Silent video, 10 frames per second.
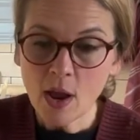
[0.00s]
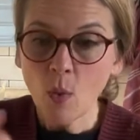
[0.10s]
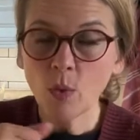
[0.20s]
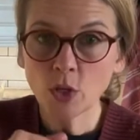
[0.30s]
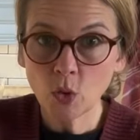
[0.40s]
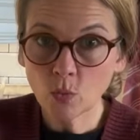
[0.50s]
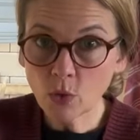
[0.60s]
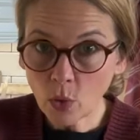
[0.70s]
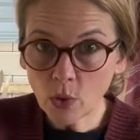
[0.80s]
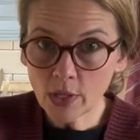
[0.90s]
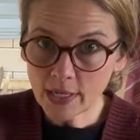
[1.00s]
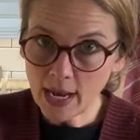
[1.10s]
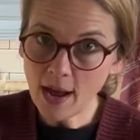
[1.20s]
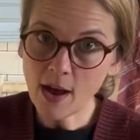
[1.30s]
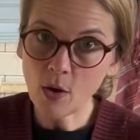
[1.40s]
when you roll it
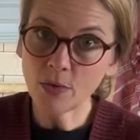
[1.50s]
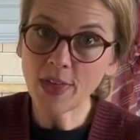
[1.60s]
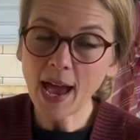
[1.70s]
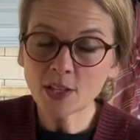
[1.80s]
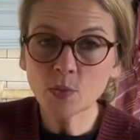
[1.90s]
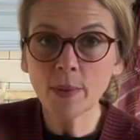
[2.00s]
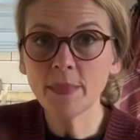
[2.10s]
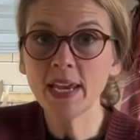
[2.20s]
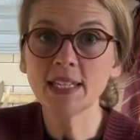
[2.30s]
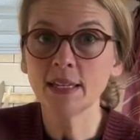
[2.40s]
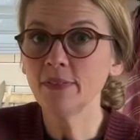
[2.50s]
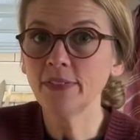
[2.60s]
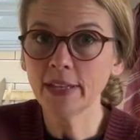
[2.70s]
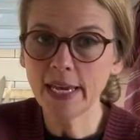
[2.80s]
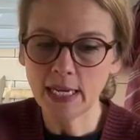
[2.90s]
out, that's what makes it
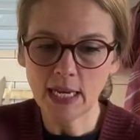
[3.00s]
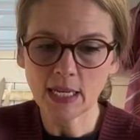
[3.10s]
flaky.